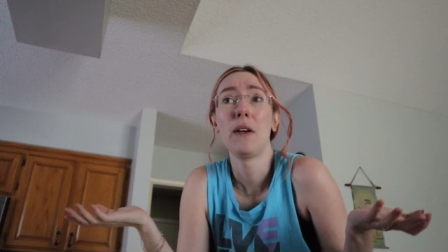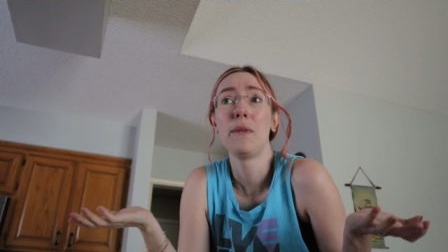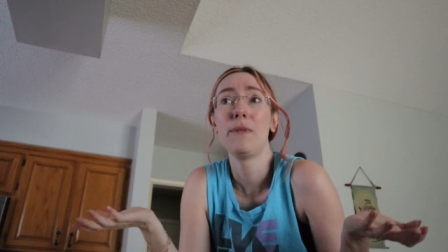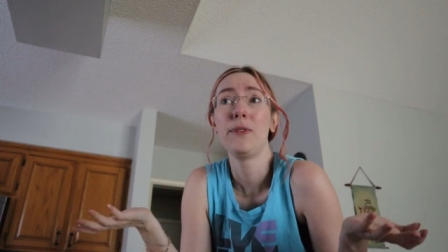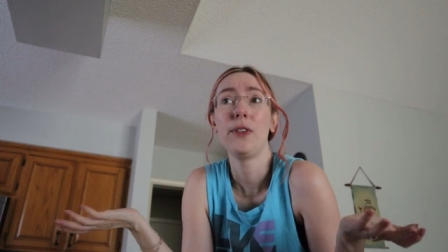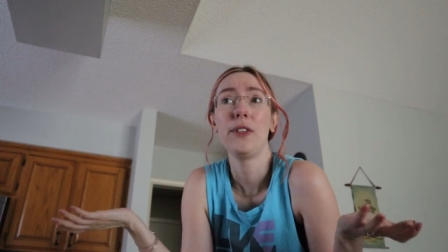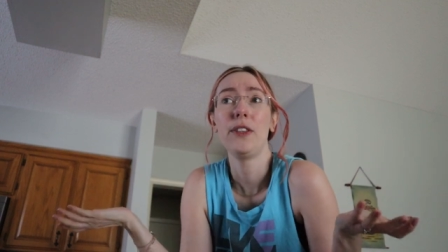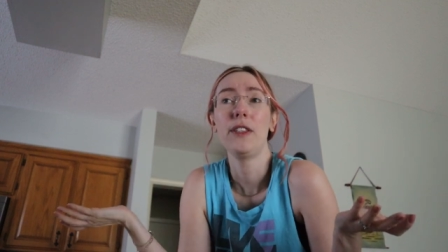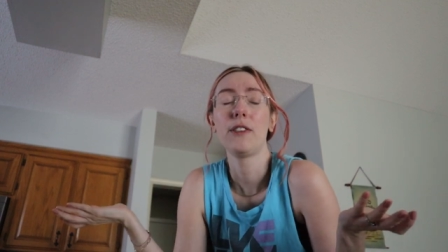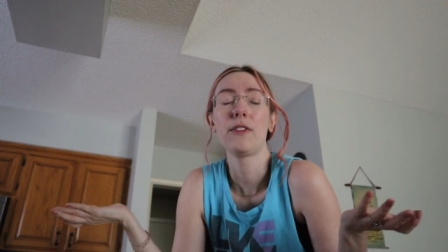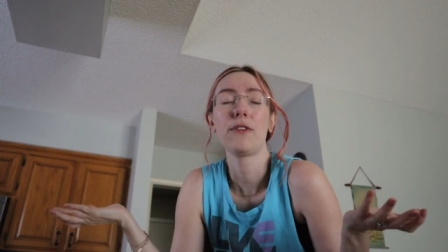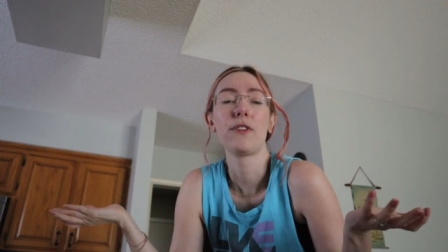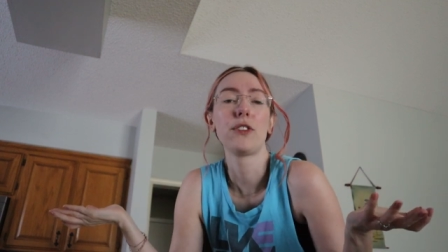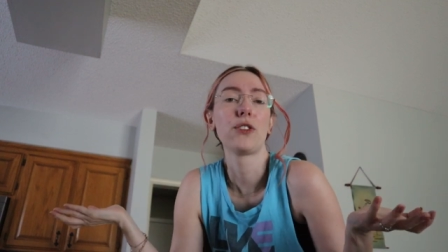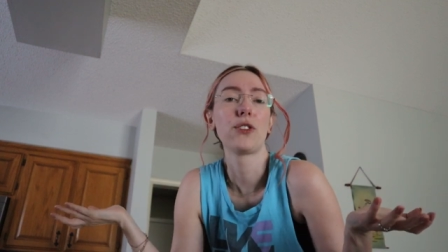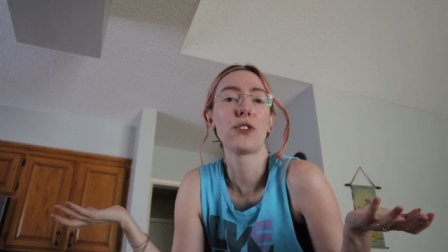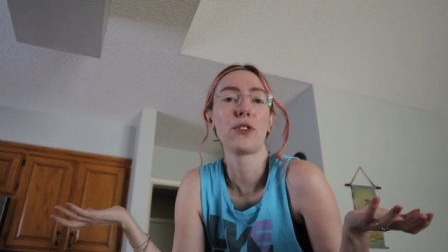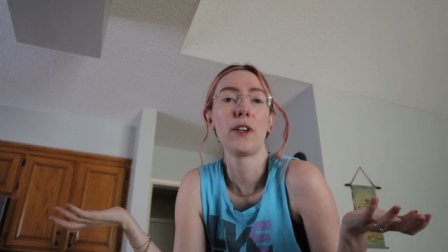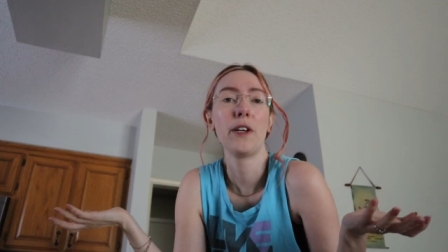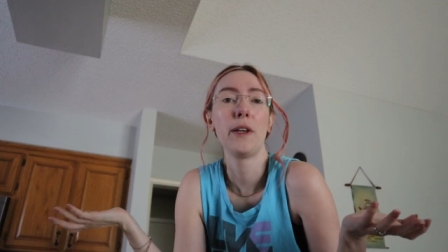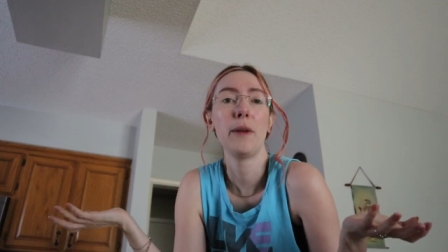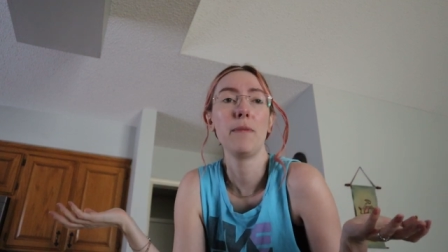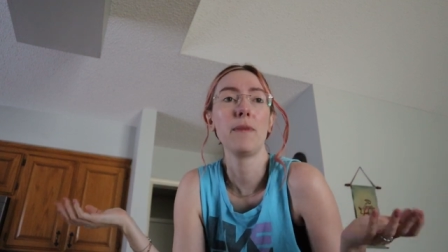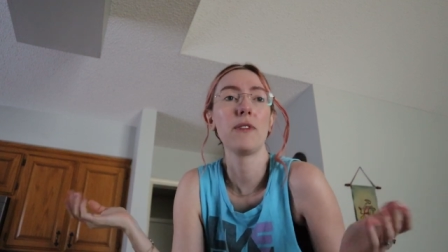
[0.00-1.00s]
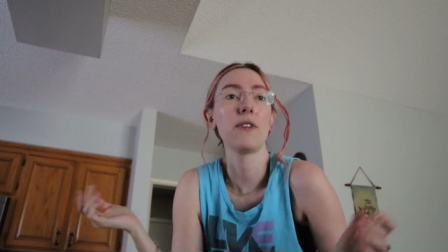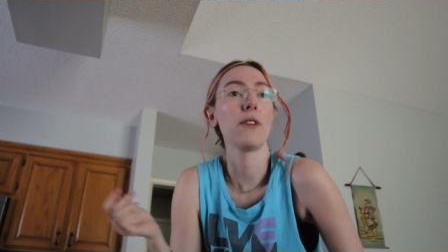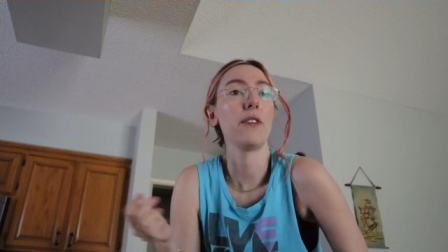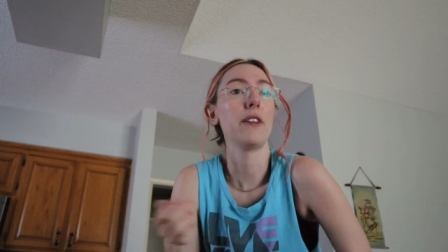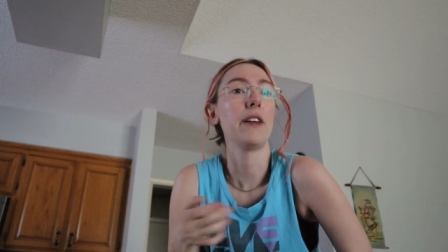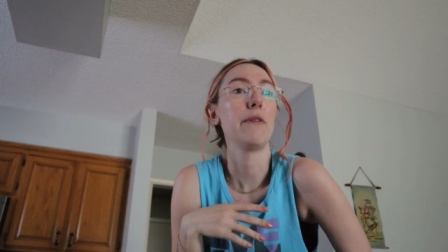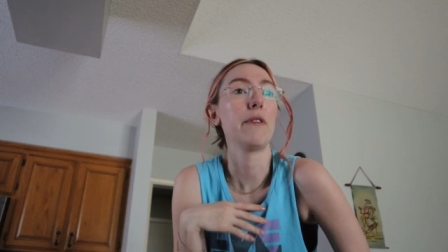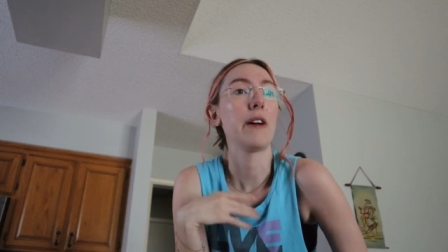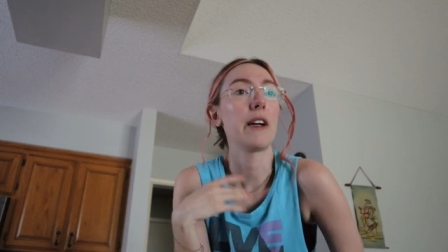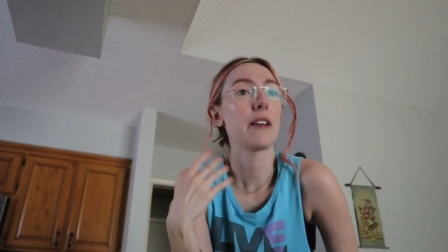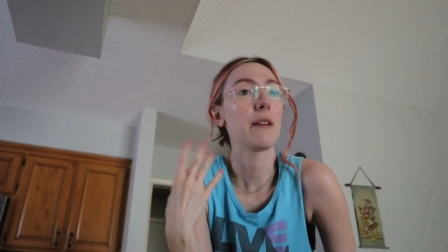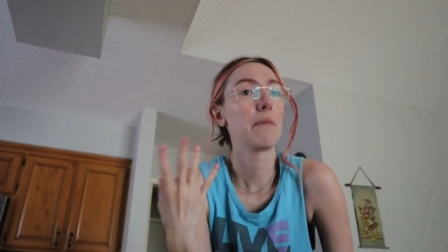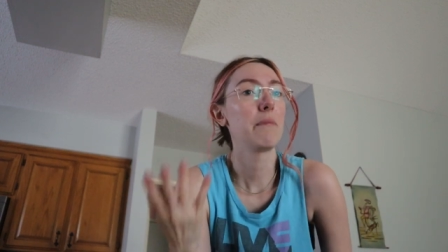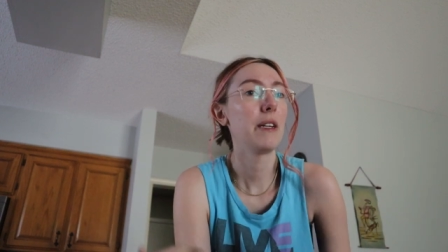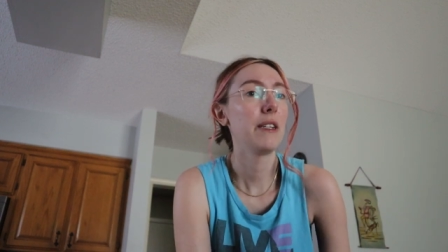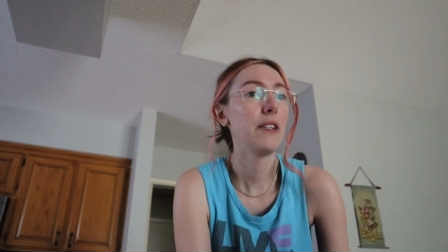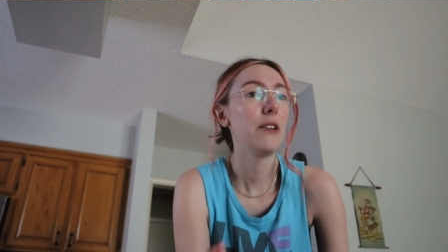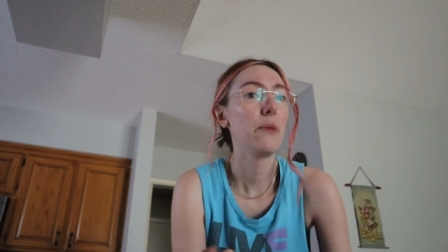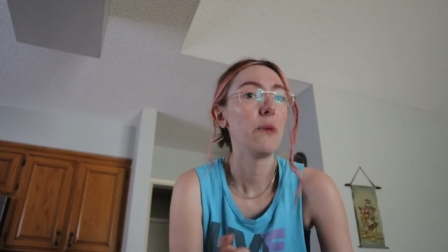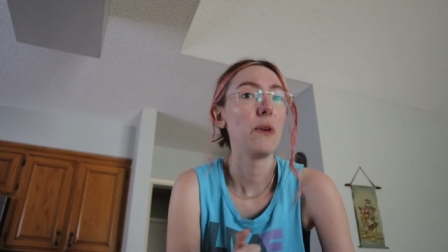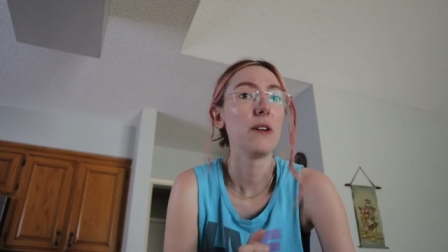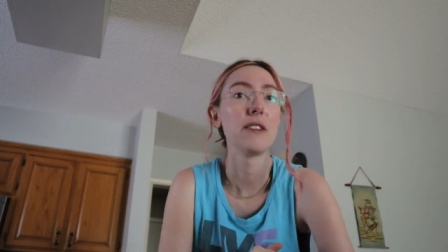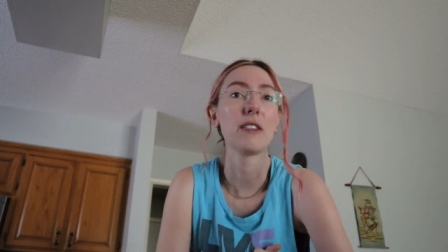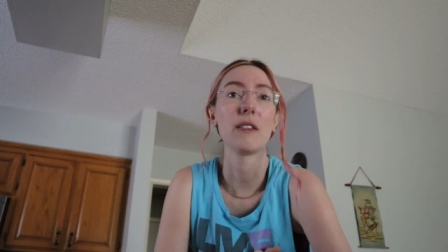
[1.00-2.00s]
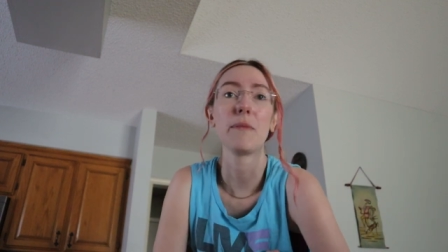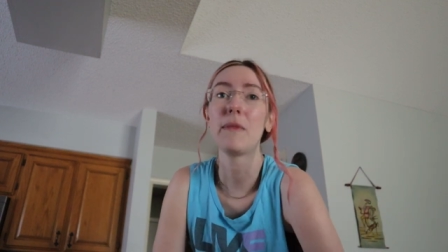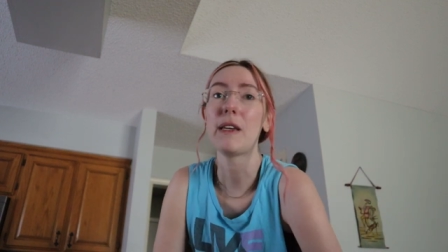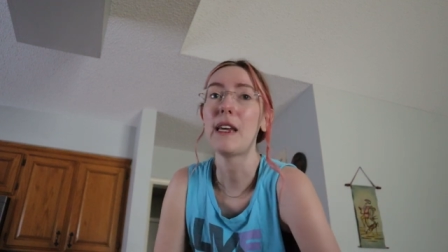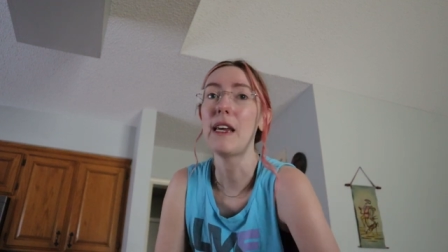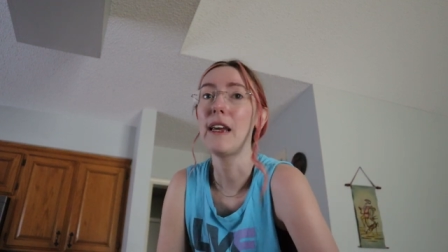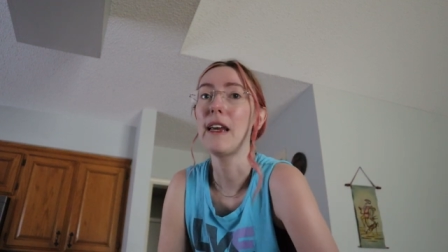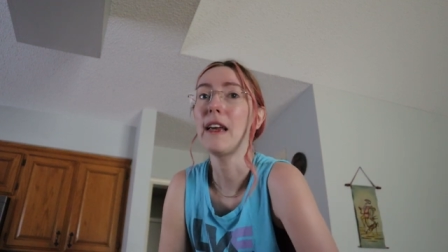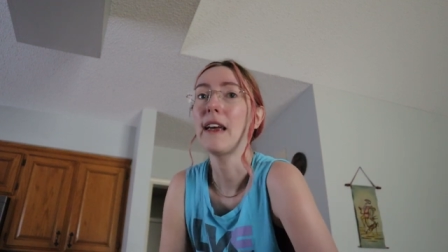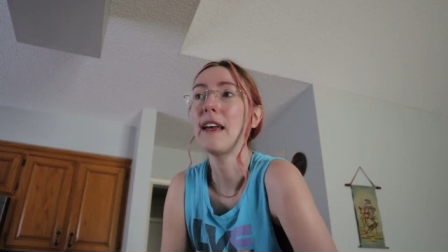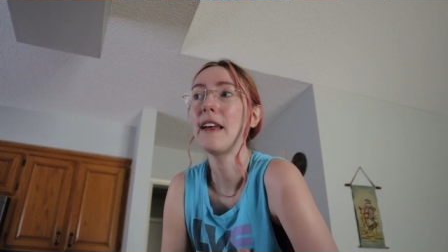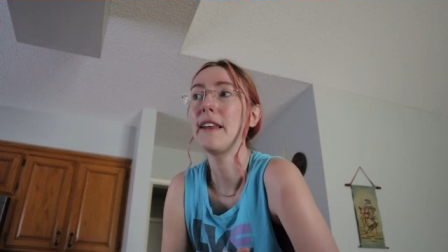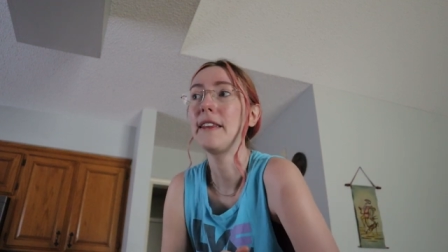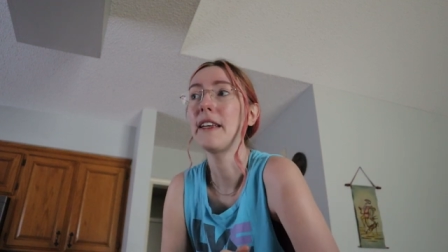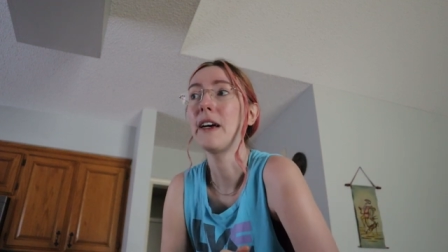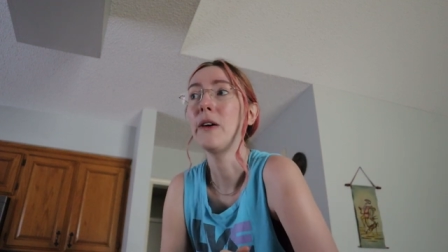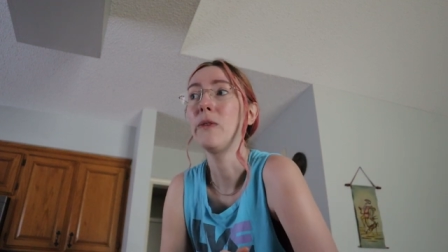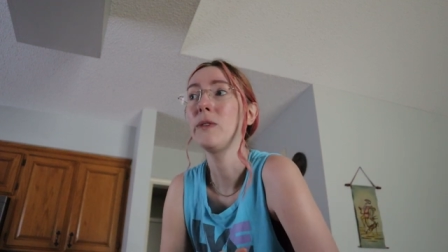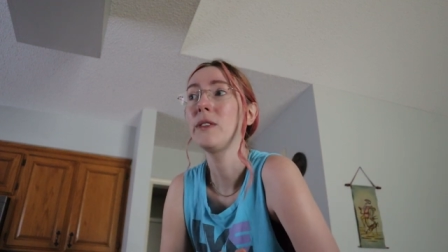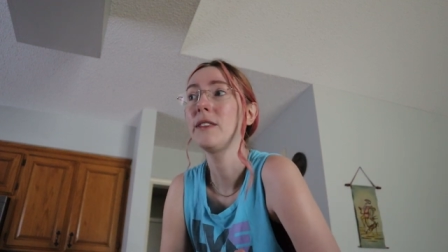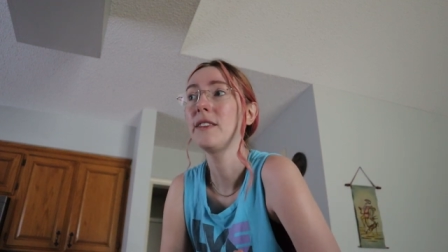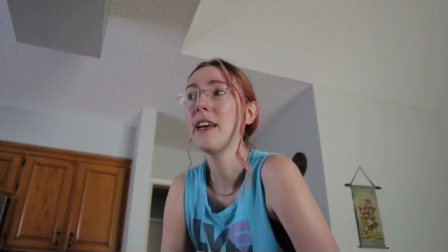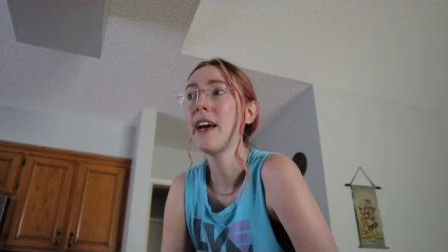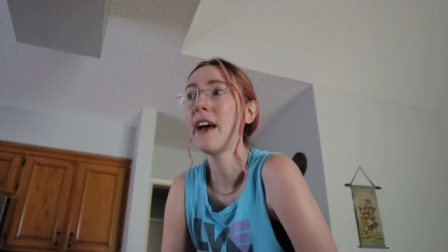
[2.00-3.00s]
I'm doing this for trim, so they recommended one to me, and that was